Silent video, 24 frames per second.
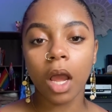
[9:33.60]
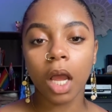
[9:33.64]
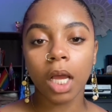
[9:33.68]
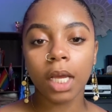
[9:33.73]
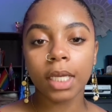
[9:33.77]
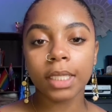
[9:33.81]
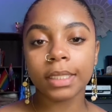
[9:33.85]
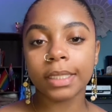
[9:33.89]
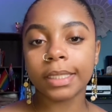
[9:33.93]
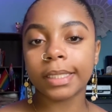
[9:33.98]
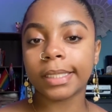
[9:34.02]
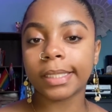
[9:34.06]

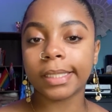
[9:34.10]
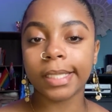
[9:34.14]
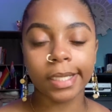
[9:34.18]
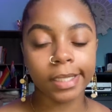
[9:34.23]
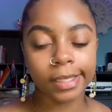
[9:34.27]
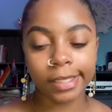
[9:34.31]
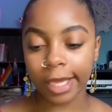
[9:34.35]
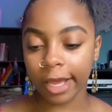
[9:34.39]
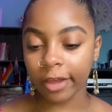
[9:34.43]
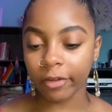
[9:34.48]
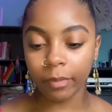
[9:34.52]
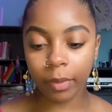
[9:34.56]
since
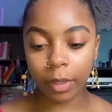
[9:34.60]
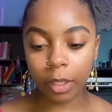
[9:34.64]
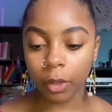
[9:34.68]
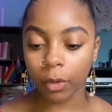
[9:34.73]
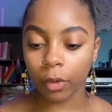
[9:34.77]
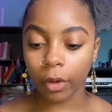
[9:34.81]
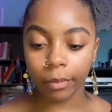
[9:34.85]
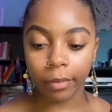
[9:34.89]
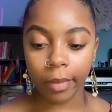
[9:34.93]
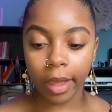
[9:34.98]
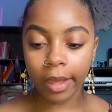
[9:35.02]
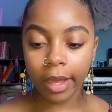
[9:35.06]
I've been
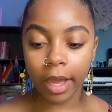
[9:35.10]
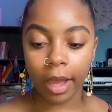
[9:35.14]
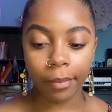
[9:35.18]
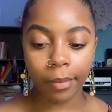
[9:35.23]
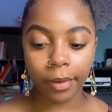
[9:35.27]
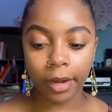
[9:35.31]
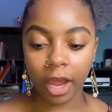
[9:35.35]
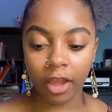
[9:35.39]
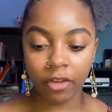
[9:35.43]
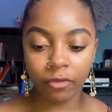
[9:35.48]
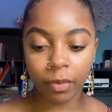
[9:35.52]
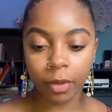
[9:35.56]
doing makeup,
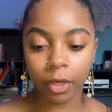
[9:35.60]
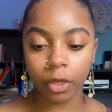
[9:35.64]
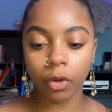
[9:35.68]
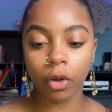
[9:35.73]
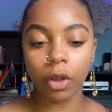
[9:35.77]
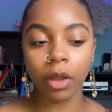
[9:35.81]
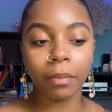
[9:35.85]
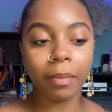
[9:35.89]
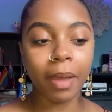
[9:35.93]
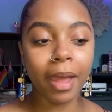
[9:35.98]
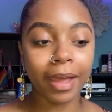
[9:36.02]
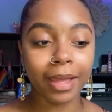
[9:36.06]
and I've been
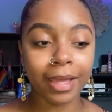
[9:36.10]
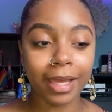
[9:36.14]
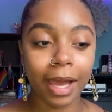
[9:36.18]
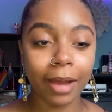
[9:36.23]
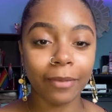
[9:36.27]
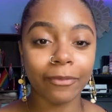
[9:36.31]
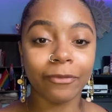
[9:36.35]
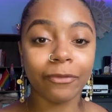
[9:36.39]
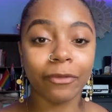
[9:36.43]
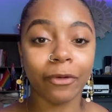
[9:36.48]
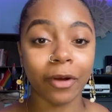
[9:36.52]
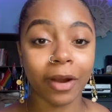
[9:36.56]
doing makeup
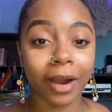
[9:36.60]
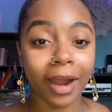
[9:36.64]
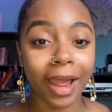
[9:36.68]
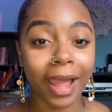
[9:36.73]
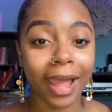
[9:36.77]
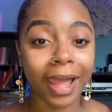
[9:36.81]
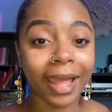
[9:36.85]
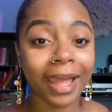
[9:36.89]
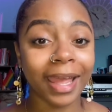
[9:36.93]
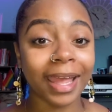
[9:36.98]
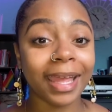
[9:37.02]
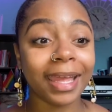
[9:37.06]
for
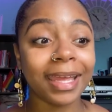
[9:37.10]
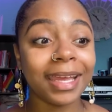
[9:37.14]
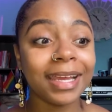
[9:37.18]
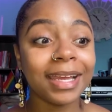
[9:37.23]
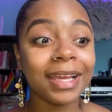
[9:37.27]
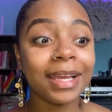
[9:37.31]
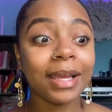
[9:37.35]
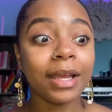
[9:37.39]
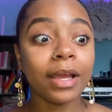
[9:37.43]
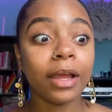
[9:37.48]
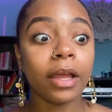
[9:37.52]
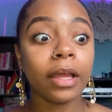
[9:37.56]
a
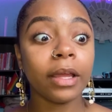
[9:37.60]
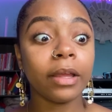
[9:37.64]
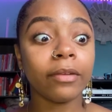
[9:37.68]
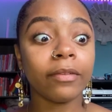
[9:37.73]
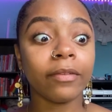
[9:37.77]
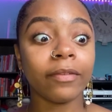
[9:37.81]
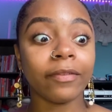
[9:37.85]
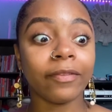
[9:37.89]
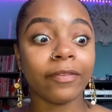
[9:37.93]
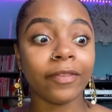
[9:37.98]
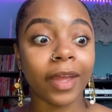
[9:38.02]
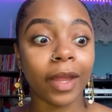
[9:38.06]

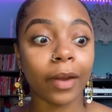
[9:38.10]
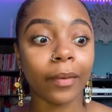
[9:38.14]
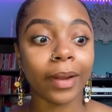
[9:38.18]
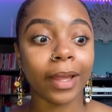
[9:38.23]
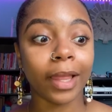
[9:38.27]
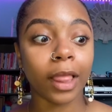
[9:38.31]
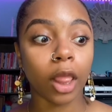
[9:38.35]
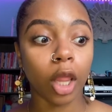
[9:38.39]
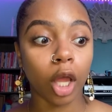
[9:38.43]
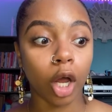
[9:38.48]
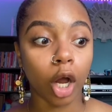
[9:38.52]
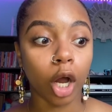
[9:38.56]
very
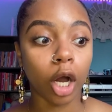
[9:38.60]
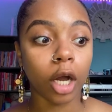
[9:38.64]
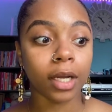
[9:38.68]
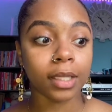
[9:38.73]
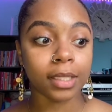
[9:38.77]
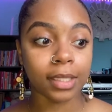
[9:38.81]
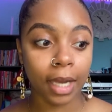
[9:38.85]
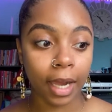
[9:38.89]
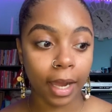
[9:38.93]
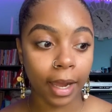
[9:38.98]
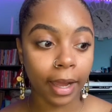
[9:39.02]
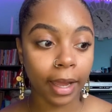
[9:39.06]
long
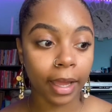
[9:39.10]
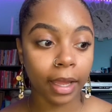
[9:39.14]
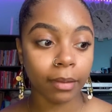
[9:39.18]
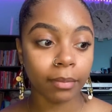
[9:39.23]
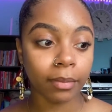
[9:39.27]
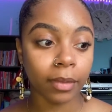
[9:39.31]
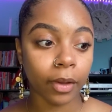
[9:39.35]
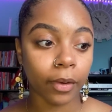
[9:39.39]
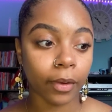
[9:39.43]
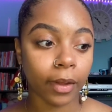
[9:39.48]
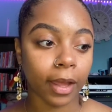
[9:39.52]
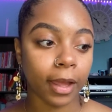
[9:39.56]
time.
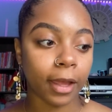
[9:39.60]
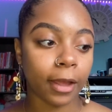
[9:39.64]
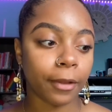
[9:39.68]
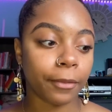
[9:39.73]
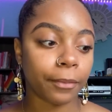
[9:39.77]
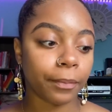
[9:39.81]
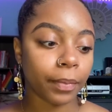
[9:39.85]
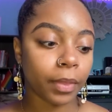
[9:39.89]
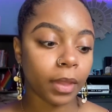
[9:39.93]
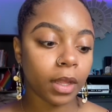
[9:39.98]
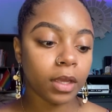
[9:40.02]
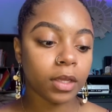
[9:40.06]
Okay,
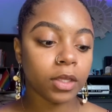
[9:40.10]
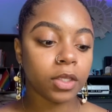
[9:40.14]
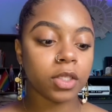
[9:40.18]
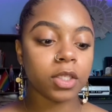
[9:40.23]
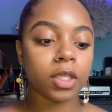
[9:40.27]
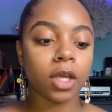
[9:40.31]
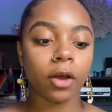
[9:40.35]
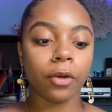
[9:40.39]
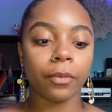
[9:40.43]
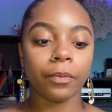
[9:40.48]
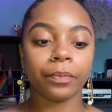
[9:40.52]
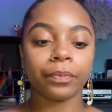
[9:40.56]

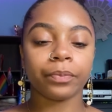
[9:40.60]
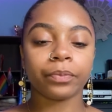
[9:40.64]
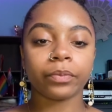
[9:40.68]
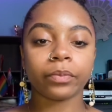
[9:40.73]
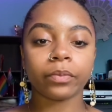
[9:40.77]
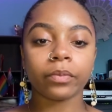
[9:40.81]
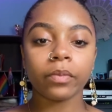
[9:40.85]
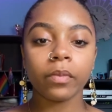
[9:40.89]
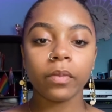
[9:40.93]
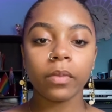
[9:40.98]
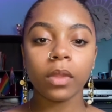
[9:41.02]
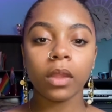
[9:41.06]
so
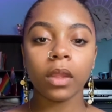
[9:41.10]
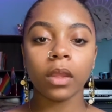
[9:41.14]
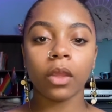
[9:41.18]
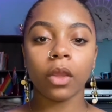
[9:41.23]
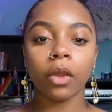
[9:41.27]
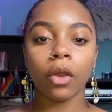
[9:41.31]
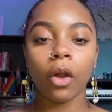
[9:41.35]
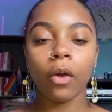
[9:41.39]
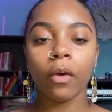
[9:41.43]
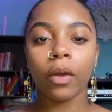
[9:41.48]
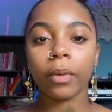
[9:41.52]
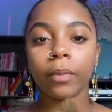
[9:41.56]
you
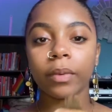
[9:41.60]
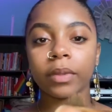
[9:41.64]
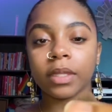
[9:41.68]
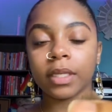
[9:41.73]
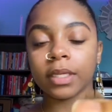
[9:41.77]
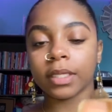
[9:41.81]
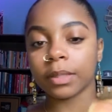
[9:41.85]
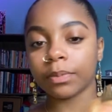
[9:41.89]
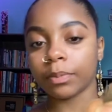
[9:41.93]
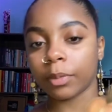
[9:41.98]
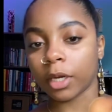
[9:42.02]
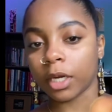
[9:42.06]
go in with
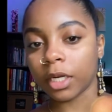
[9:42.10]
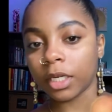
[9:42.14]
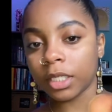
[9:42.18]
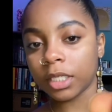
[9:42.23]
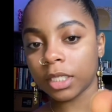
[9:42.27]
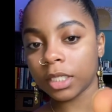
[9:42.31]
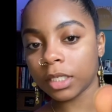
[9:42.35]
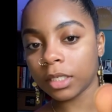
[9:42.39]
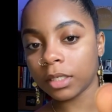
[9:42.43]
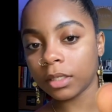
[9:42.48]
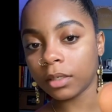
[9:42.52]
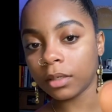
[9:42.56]
this
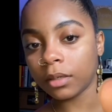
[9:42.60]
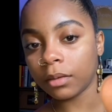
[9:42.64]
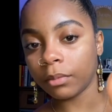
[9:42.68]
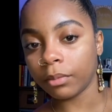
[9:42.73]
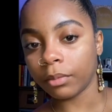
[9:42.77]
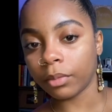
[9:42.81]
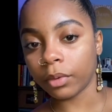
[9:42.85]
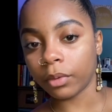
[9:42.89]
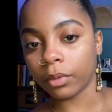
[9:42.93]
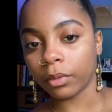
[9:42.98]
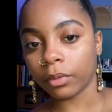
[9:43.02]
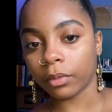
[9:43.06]
brush.
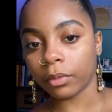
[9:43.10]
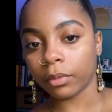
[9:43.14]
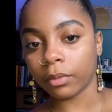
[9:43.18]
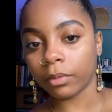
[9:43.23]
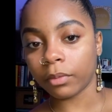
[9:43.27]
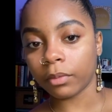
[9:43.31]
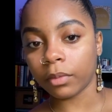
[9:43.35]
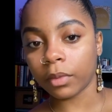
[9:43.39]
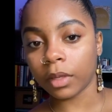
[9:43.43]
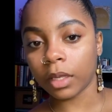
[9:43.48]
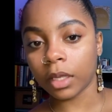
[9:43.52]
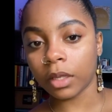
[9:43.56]

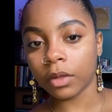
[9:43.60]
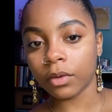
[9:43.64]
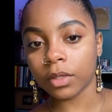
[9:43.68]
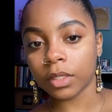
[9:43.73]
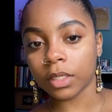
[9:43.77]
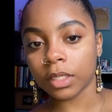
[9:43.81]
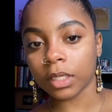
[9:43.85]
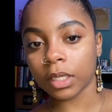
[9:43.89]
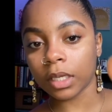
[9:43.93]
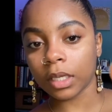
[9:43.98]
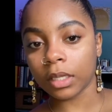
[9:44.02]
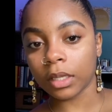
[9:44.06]
Boom. It
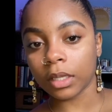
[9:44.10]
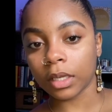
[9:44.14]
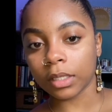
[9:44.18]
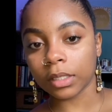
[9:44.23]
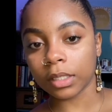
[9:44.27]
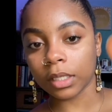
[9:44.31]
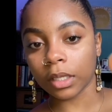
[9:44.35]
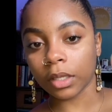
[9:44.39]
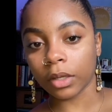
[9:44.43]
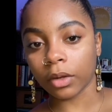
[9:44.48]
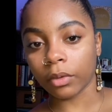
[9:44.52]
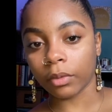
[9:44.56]
usually looks a
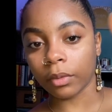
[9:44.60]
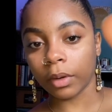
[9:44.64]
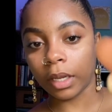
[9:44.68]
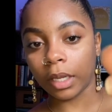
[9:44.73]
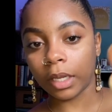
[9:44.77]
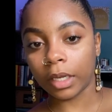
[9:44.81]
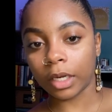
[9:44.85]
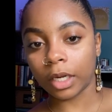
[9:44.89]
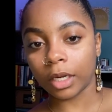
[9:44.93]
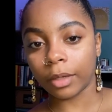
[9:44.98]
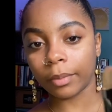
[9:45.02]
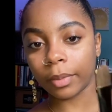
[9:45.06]
little
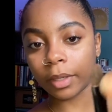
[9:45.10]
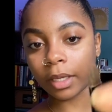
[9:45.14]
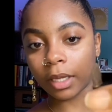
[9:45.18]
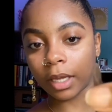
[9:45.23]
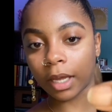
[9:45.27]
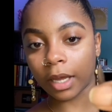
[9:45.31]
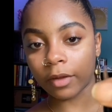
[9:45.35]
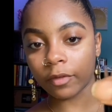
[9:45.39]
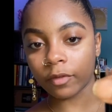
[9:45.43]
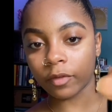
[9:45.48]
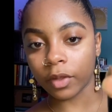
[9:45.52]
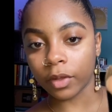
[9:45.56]
neater, but
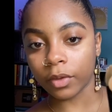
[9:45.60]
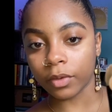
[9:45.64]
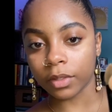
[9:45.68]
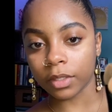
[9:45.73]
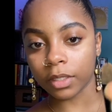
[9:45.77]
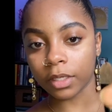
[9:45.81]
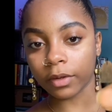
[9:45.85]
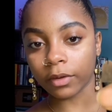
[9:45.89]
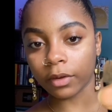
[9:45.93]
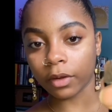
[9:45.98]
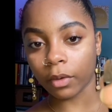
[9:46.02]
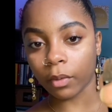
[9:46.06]
I've used
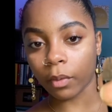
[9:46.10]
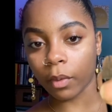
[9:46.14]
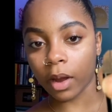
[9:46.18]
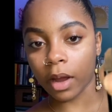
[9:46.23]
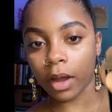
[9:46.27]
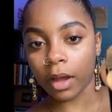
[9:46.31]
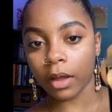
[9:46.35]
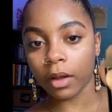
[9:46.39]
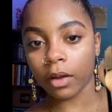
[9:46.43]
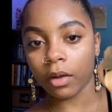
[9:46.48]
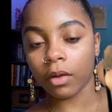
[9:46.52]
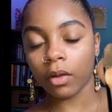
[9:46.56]
it a
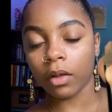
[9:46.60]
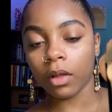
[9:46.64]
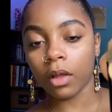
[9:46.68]
while.